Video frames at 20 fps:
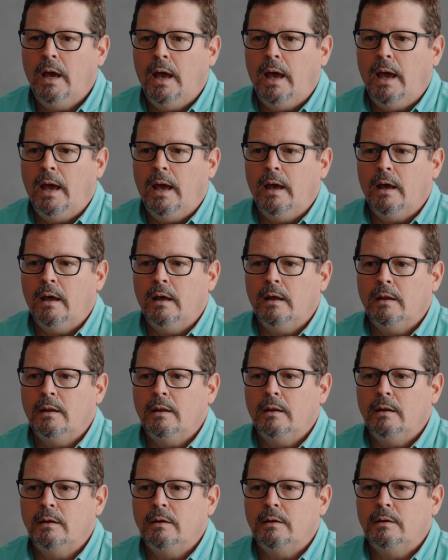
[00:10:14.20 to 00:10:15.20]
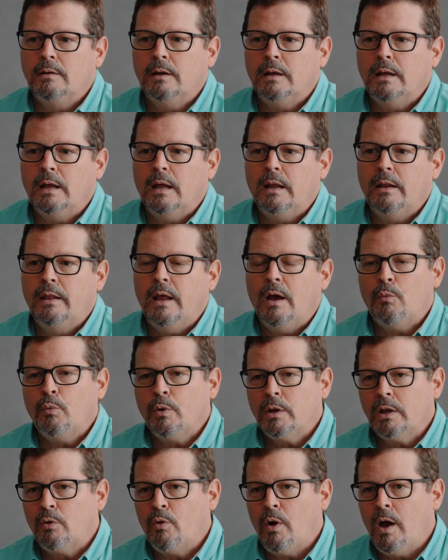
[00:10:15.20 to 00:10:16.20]
And that
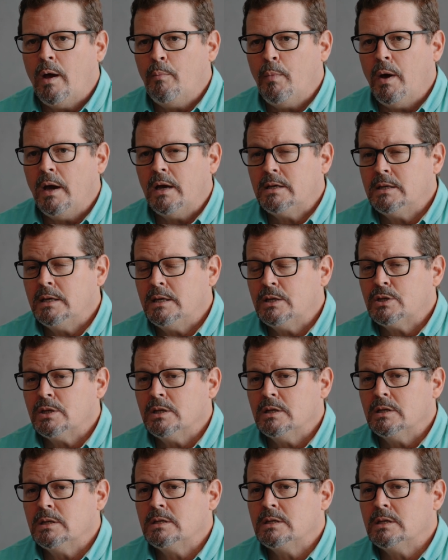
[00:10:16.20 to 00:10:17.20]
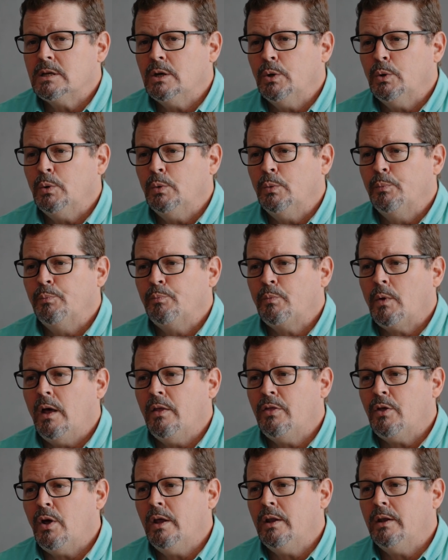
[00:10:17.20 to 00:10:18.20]
really grabbed my attention. So I
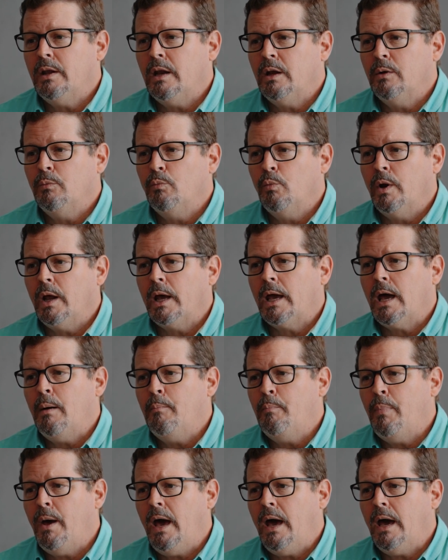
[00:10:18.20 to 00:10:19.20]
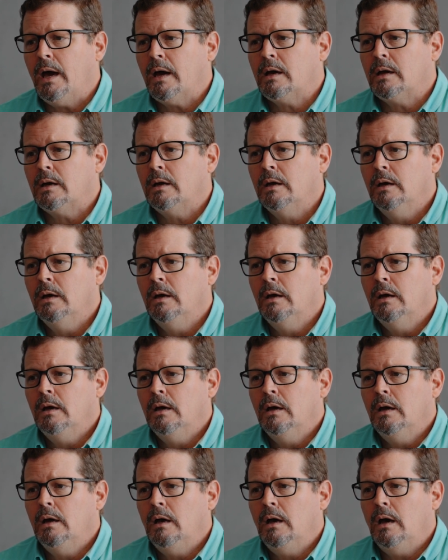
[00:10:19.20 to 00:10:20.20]
thought that when I got back
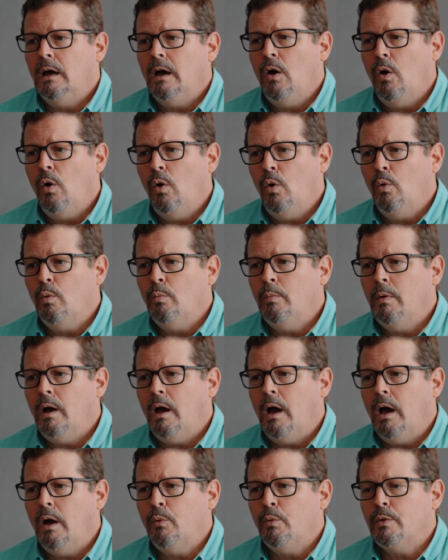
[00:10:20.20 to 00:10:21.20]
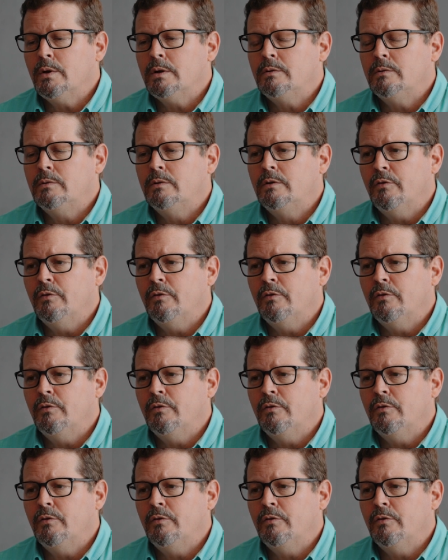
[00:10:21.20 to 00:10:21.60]
home, I would